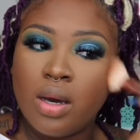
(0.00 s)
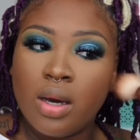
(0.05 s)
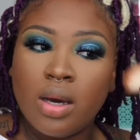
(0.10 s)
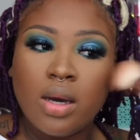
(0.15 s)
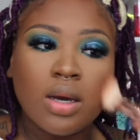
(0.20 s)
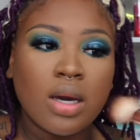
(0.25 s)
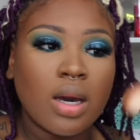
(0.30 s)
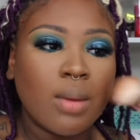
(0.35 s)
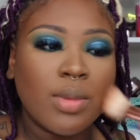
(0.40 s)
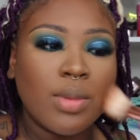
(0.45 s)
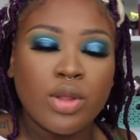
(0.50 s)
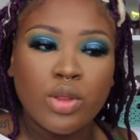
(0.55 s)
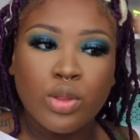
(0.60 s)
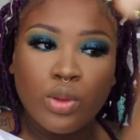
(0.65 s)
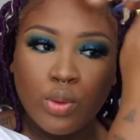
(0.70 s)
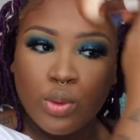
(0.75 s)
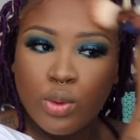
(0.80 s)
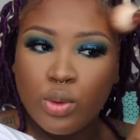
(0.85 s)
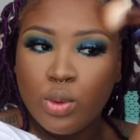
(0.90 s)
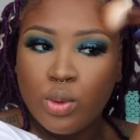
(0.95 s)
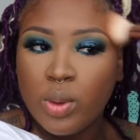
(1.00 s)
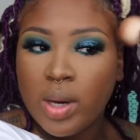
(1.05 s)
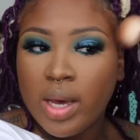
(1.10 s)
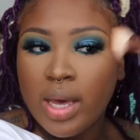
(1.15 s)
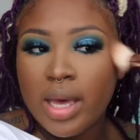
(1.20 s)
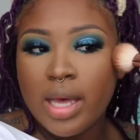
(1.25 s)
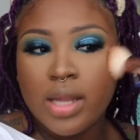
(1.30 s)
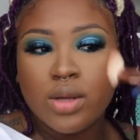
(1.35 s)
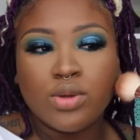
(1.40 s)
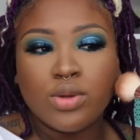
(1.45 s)
coming through
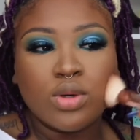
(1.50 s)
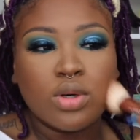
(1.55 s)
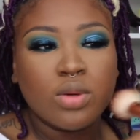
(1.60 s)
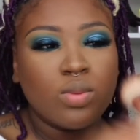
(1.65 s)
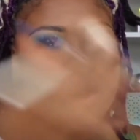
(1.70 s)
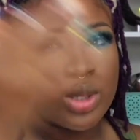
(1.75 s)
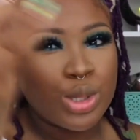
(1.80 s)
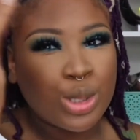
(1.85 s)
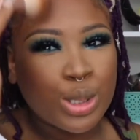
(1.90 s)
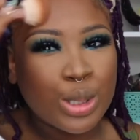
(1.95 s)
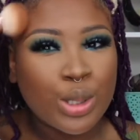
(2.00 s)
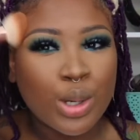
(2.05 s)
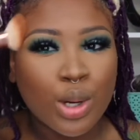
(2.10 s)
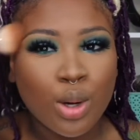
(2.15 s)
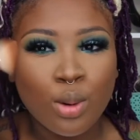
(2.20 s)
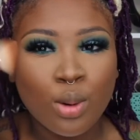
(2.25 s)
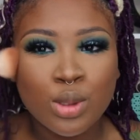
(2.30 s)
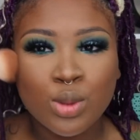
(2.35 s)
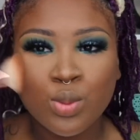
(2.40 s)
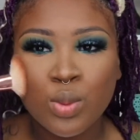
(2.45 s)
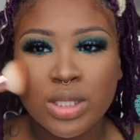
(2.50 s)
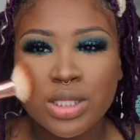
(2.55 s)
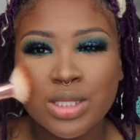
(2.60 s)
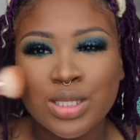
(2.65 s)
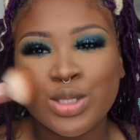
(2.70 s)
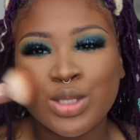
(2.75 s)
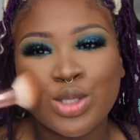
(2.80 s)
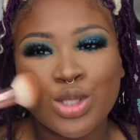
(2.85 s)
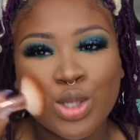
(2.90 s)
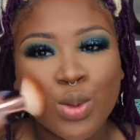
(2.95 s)
and doing what the girls
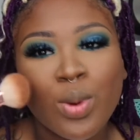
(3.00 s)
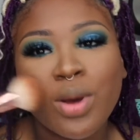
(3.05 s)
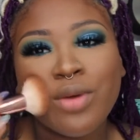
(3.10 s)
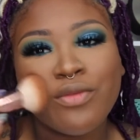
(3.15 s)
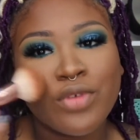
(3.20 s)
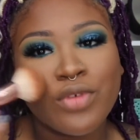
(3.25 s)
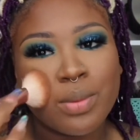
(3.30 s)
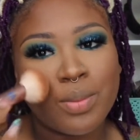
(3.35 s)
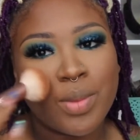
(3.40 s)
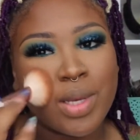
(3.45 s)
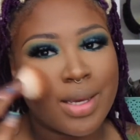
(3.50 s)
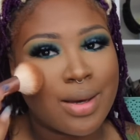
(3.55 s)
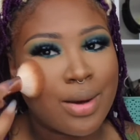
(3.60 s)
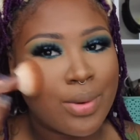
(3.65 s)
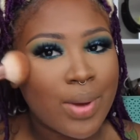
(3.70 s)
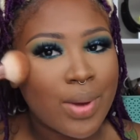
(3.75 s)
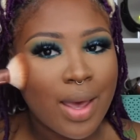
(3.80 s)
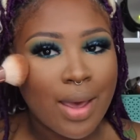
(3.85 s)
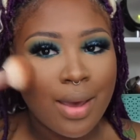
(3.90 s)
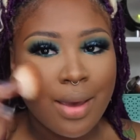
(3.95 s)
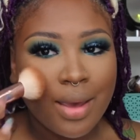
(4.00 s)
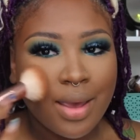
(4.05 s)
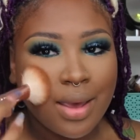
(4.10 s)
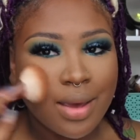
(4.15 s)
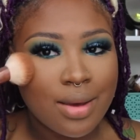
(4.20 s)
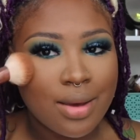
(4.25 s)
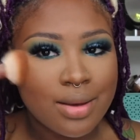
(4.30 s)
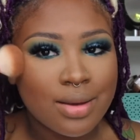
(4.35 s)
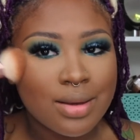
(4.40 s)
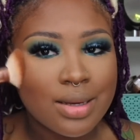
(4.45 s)
wasn't doing for me, okay?
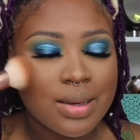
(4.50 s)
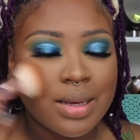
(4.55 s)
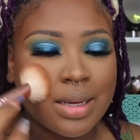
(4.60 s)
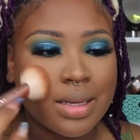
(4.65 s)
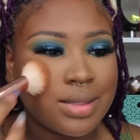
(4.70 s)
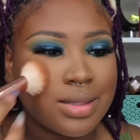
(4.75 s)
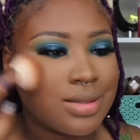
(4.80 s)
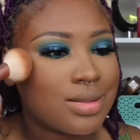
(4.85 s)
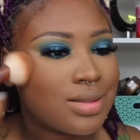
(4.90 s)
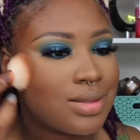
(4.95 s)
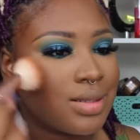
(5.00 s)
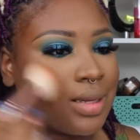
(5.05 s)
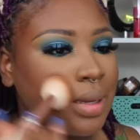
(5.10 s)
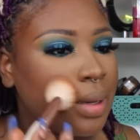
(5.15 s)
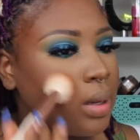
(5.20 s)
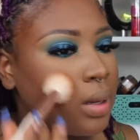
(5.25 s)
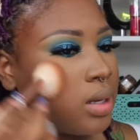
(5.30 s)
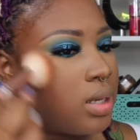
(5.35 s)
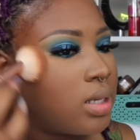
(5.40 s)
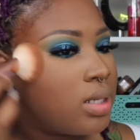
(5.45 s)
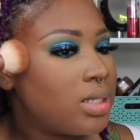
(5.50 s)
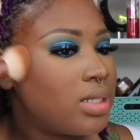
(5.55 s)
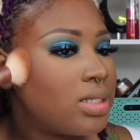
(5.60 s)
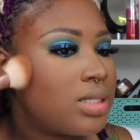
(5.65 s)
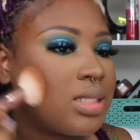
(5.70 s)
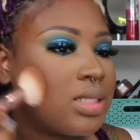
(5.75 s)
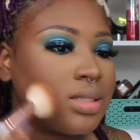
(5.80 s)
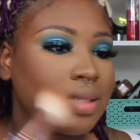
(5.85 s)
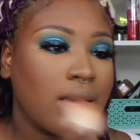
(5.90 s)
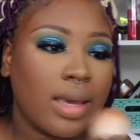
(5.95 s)
Because
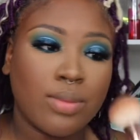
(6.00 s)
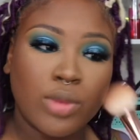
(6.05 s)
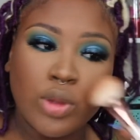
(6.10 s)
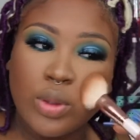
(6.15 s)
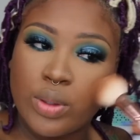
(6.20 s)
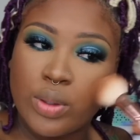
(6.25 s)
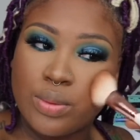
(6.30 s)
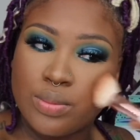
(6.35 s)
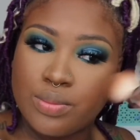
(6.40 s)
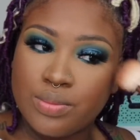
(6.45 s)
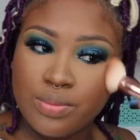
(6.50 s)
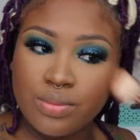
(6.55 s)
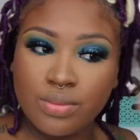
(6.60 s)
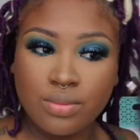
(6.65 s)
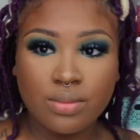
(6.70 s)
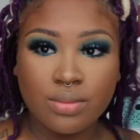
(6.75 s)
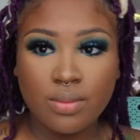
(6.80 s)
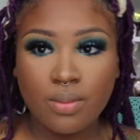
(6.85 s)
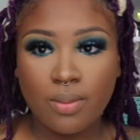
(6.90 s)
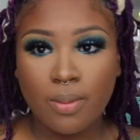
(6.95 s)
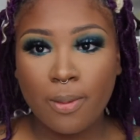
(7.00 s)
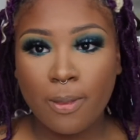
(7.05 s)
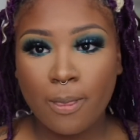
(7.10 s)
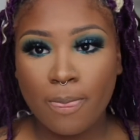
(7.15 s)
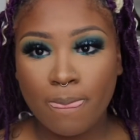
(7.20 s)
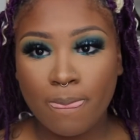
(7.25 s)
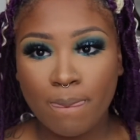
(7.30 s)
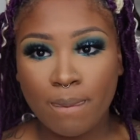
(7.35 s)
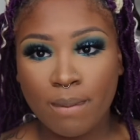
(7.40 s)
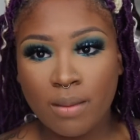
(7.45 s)
sis came through.
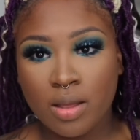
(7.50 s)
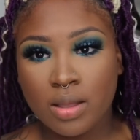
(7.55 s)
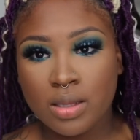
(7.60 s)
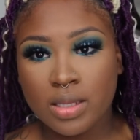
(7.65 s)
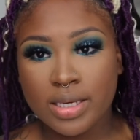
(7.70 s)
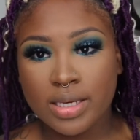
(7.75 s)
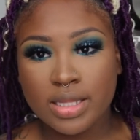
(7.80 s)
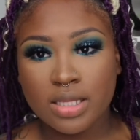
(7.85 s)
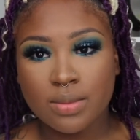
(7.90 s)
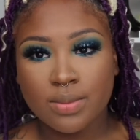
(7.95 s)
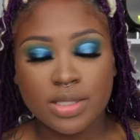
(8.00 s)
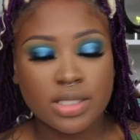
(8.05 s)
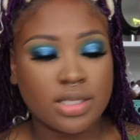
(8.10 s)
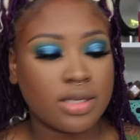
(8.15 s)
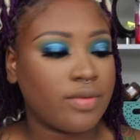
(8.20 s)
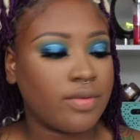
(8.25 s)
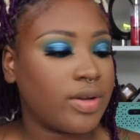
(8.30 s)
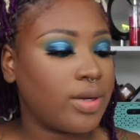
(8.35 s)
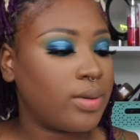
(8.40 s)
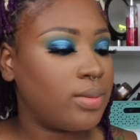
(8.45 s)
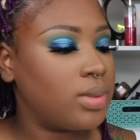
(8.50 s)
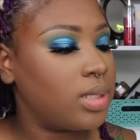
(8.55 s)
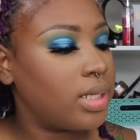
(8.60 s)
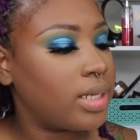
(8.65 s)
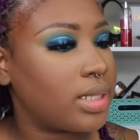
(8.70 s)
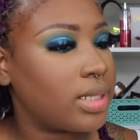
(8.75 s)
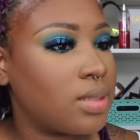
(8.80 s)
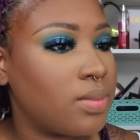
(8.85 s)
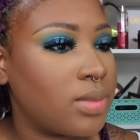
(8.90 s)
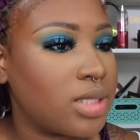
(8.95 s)
Look at the material. Look
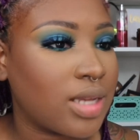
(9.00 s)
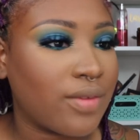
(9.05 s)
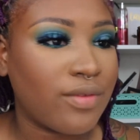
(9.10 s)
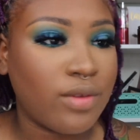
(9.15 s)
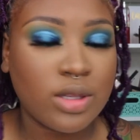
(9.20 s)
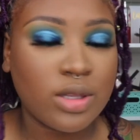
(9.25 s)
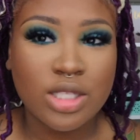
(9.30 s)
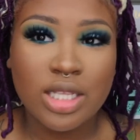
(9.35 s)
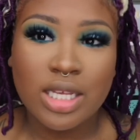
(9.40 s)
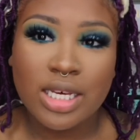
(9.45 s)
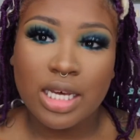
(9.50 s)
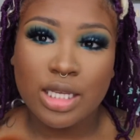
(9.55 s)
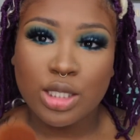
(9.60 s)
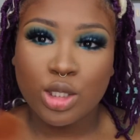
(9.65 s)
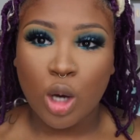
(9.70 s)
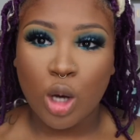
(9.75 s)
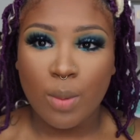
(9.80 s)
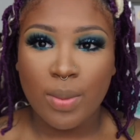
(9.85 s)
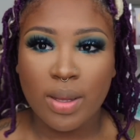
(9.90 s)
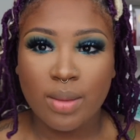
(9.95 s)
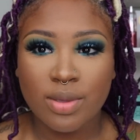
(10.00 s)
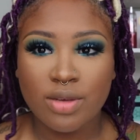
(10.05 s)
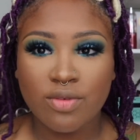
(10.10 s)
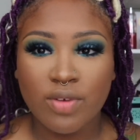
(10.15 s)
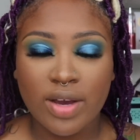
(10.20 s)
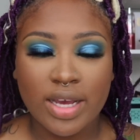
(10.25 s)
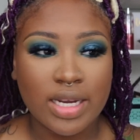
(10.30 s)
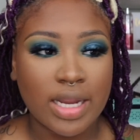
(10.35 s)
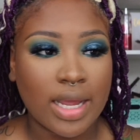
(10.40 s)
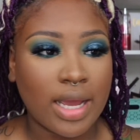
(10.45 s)
at the material. It feels like a doll baby
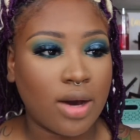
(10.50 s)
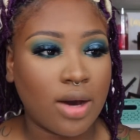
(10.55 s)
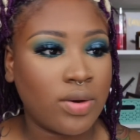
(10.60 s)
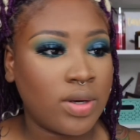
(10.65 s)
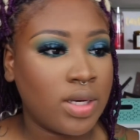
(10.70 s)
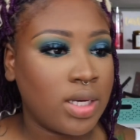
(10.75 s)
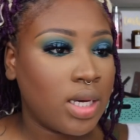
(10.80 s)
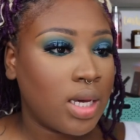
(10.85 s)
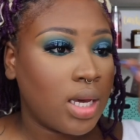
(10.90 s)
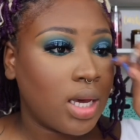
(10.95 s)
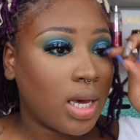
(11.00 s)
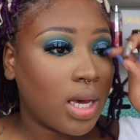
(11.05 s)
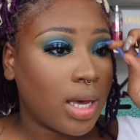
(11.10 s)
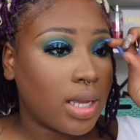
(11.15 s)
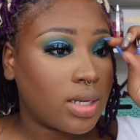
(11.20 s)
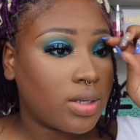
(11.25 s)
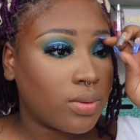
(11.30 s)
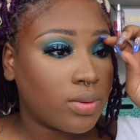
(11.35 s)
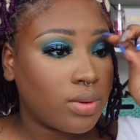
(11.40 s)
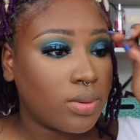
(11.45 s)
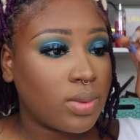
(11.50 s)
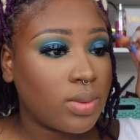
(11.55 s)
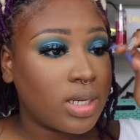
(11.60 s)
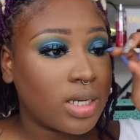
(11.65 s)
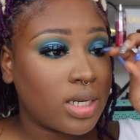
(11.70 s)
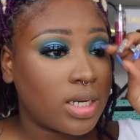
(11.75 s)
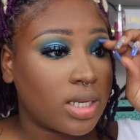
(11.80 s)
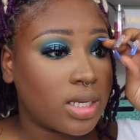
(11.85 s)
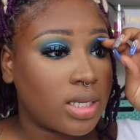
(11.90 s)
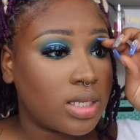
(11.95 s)
right now. I don't know what
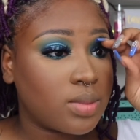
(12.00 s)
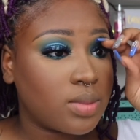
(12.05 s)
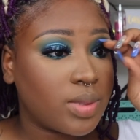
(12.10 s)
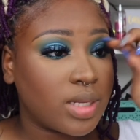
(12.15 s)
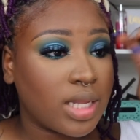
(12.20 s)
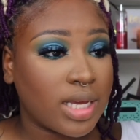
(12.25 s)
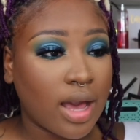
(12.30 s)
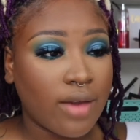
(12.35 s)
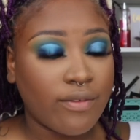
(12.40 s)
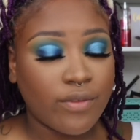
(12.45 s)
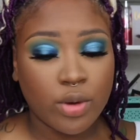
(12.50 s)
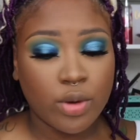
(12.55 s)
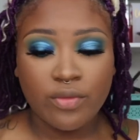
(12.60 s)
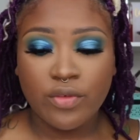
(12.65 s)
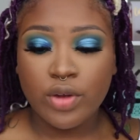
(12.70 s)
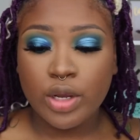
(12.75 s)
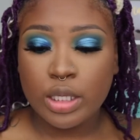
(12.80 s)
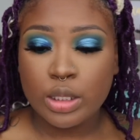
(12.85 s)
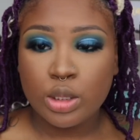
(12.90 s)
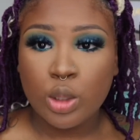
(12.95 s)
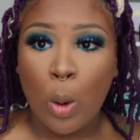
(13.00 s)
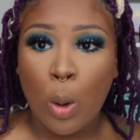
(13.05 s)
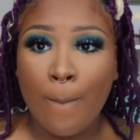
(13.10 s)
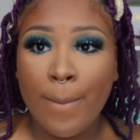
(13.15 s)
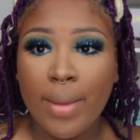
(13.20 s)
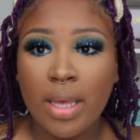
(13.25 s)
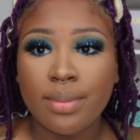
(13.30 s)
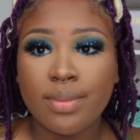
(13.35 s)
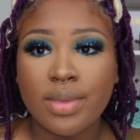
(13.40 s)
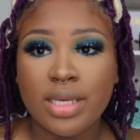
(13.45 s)
it is, but like I feel very doll
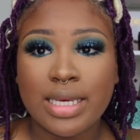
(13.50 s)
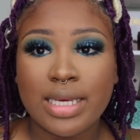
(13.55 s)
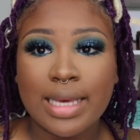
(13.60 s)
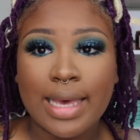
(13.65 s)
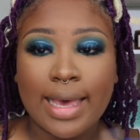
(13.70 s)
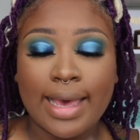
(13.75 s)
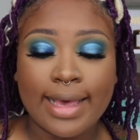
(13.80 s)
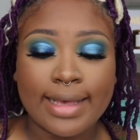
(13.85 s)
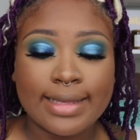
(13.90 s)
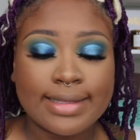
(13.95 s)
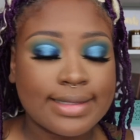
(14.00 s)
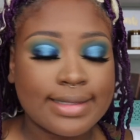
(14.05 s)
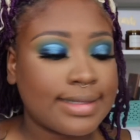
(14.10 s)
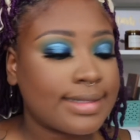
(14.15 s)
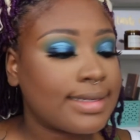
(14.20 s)
baby-esque